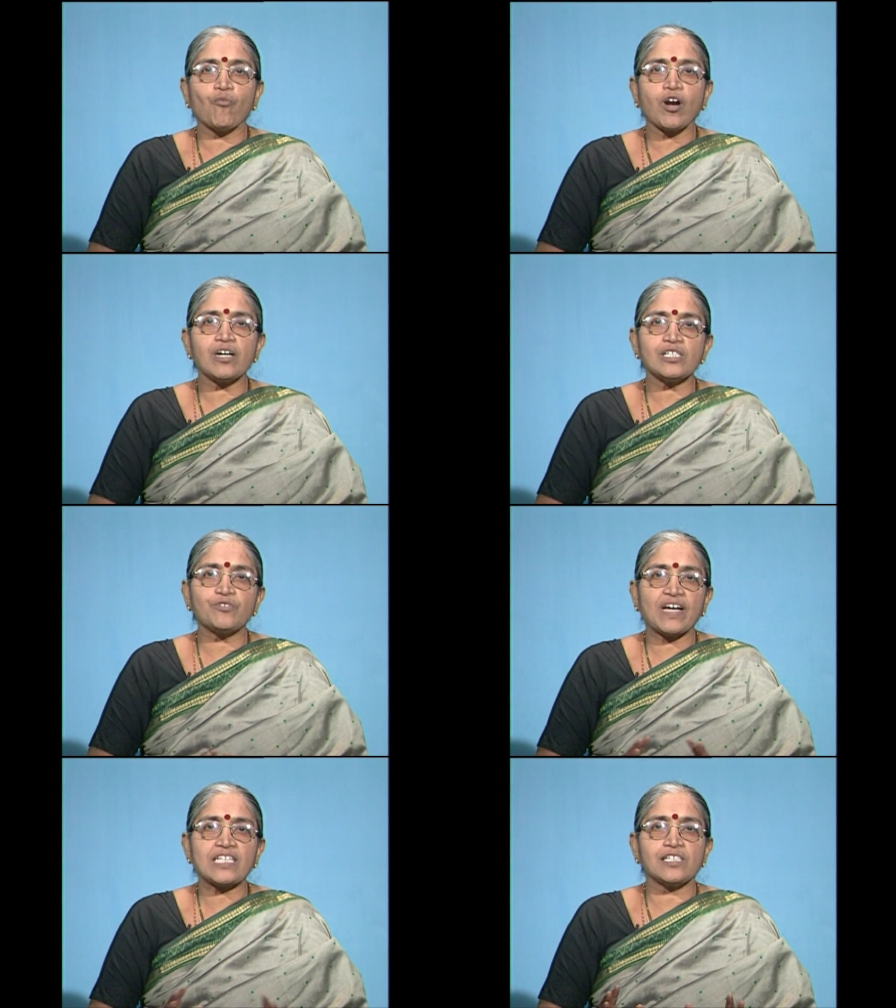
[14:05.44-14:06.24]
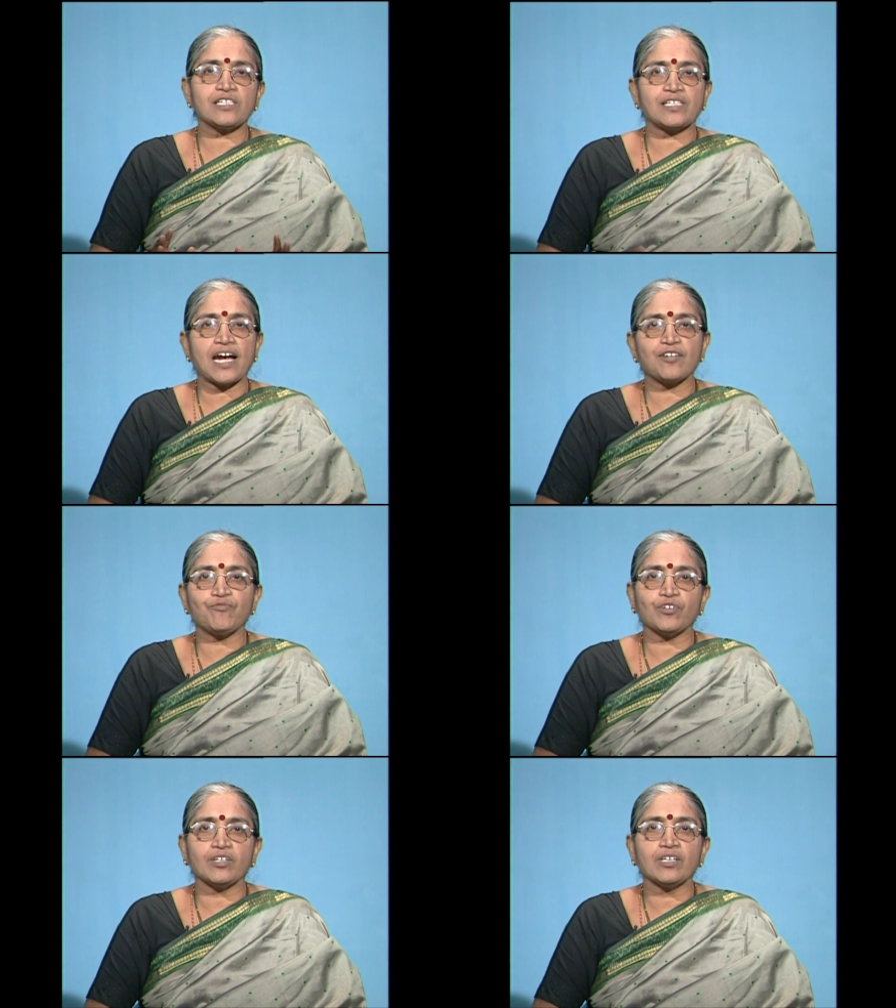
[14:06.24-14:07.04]
what does West
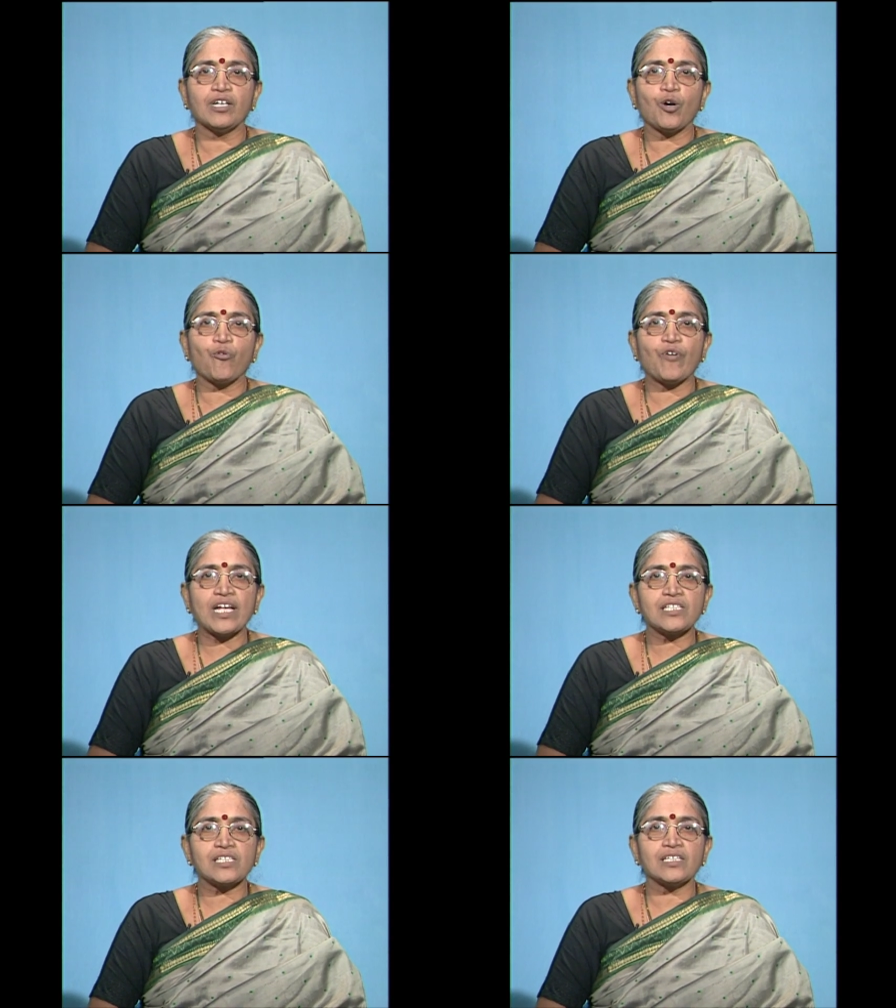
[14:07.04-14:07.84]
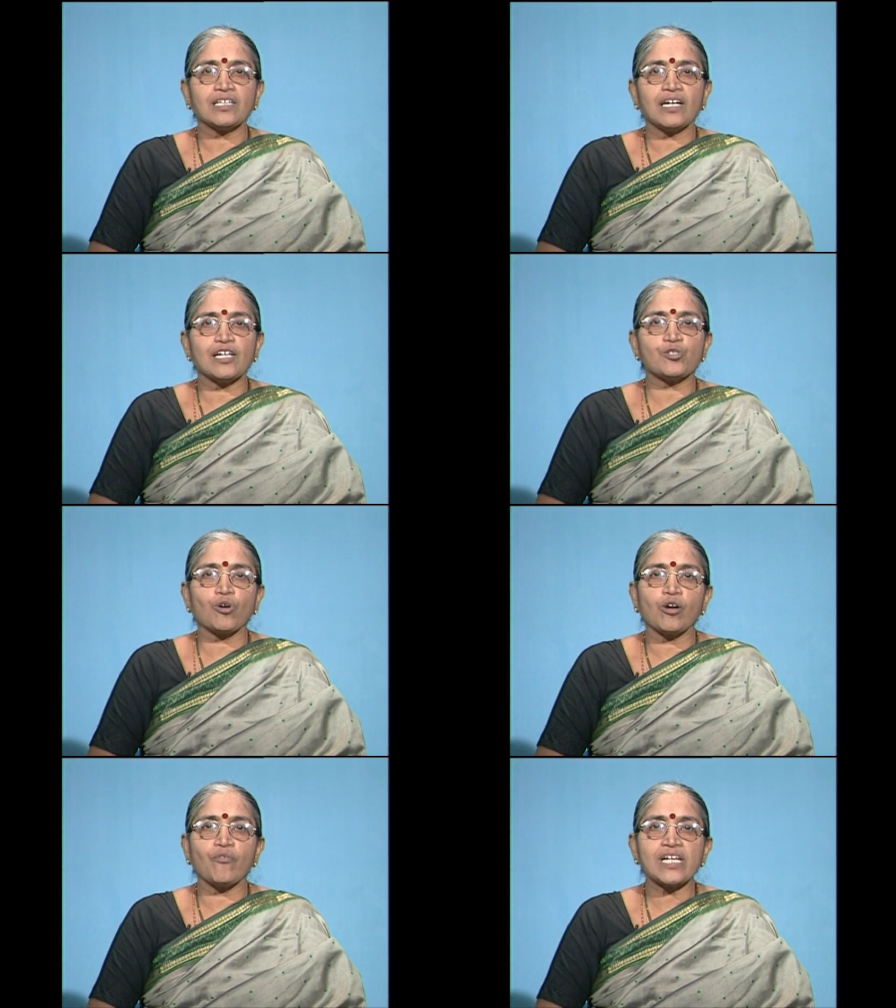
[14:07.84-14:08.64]
stand for? West is
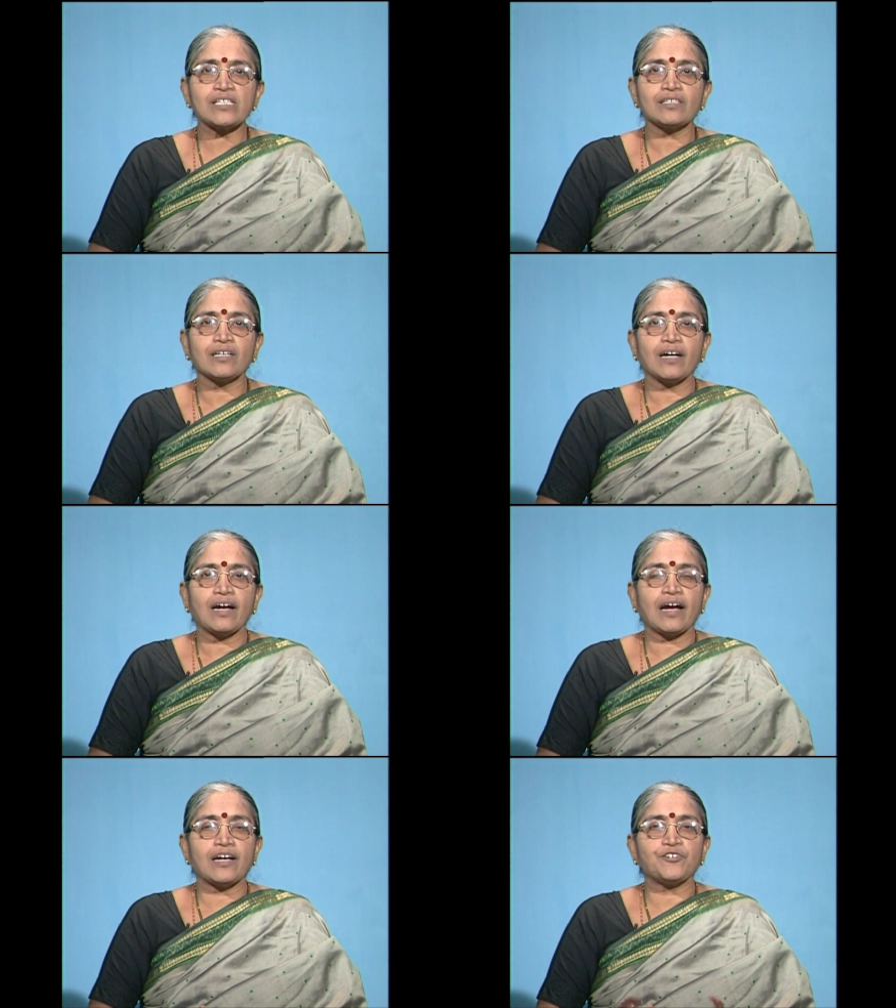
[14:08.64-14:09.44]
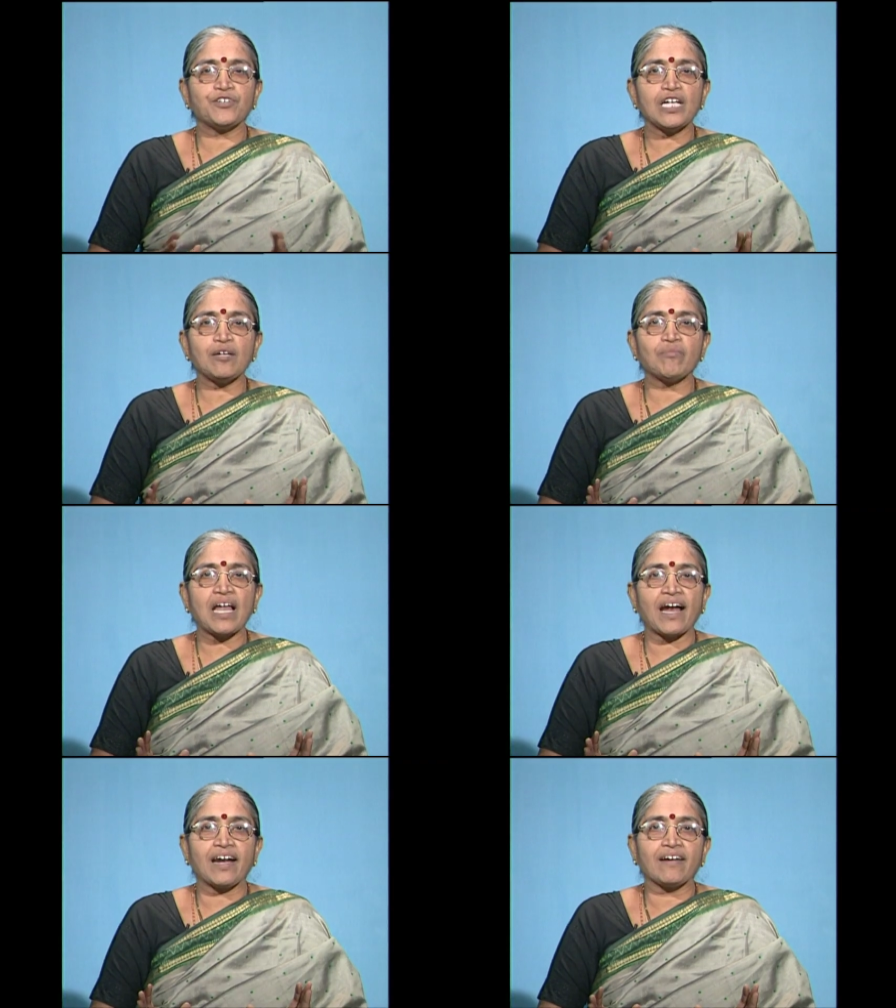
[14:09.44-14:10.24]
always a
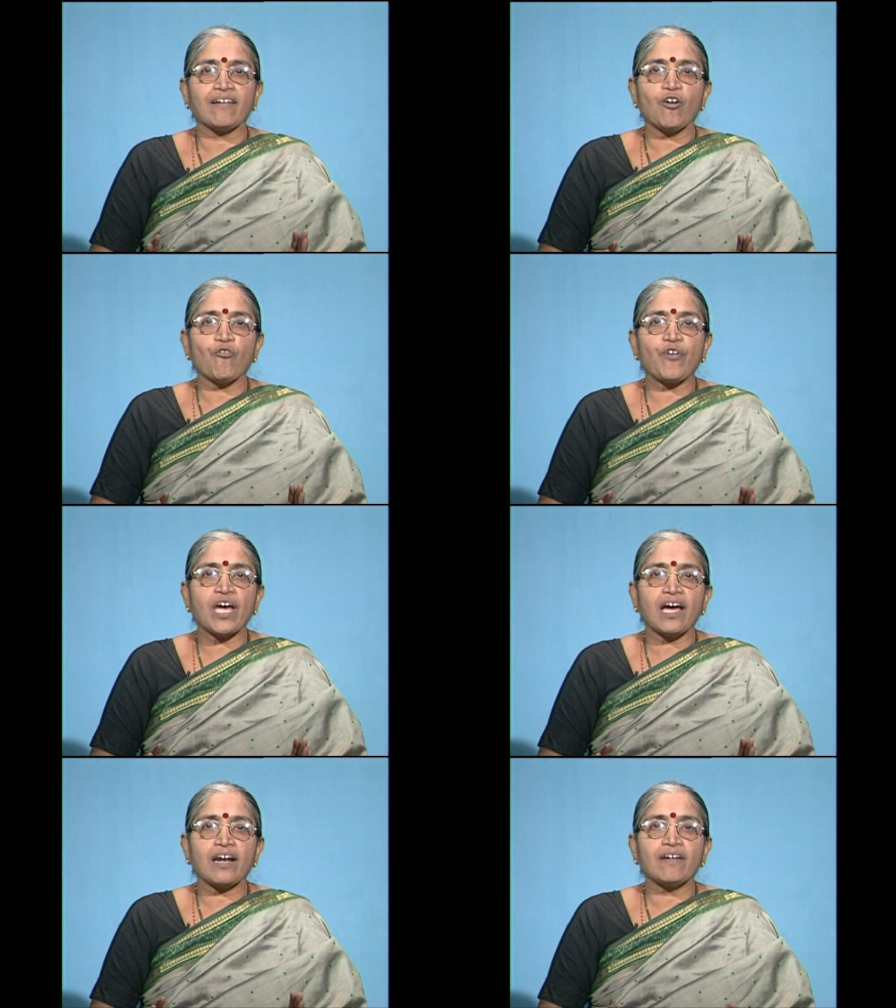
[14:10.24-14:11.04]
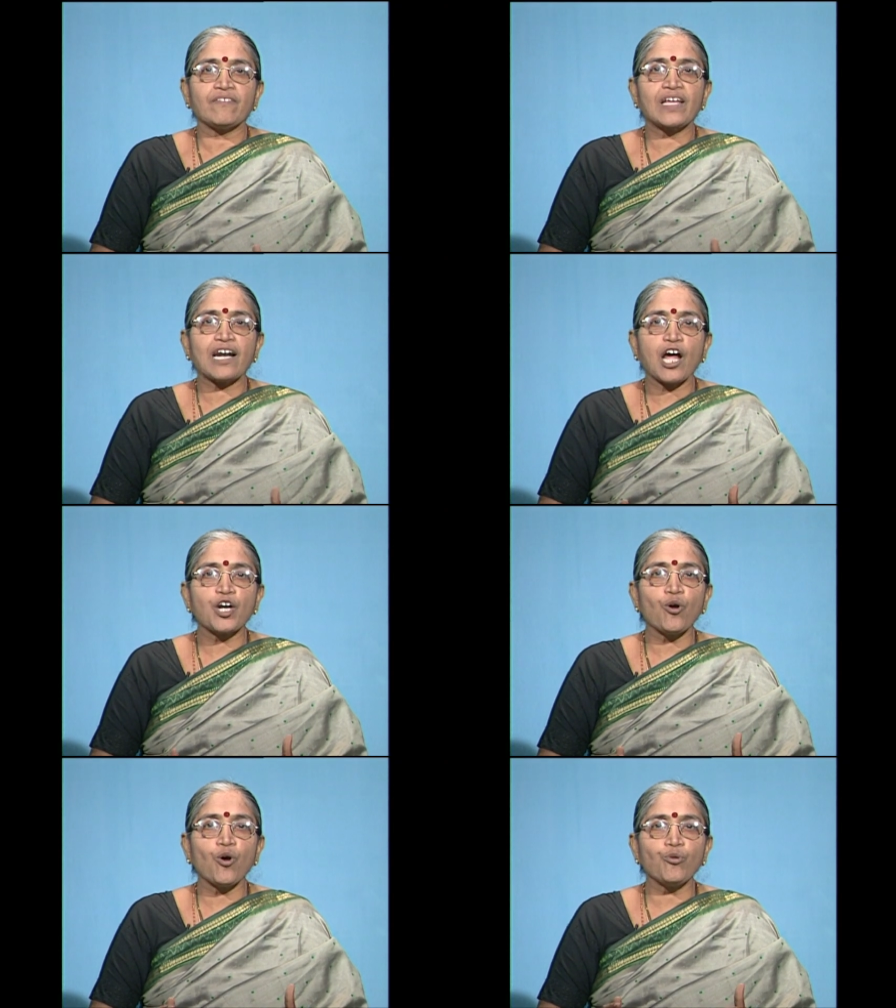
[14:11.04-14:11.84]
dreamland where there are
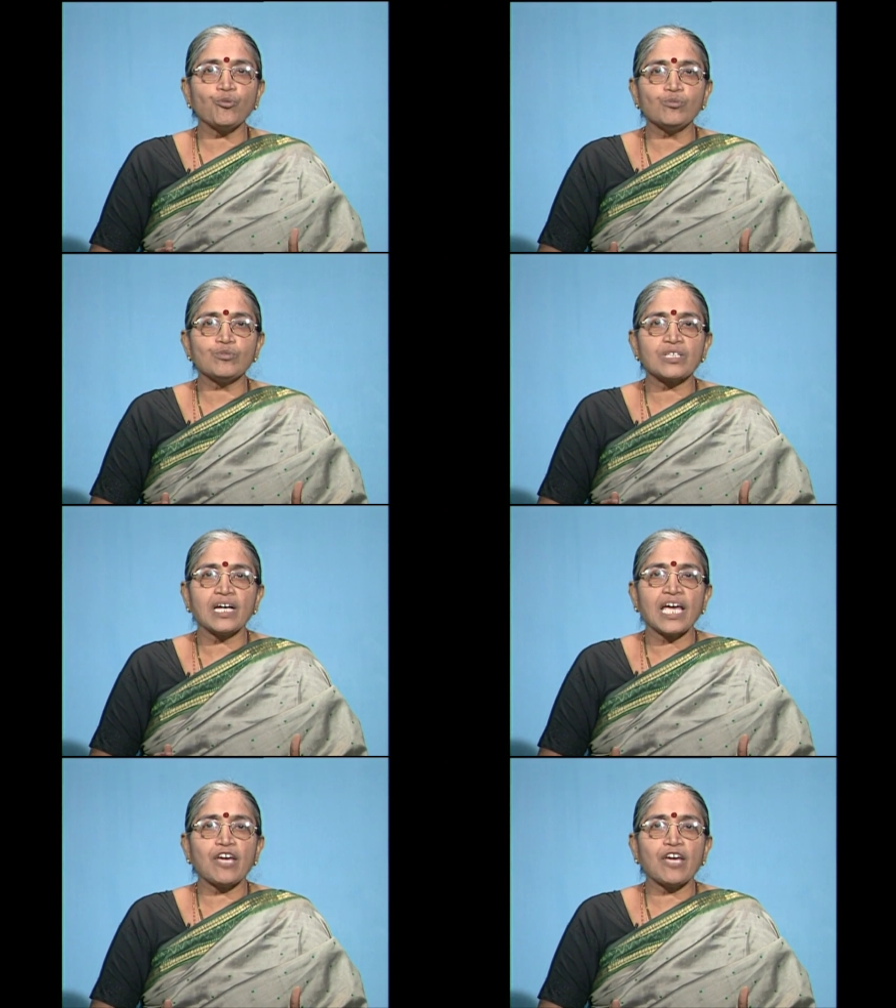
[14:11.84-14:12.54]
no rules.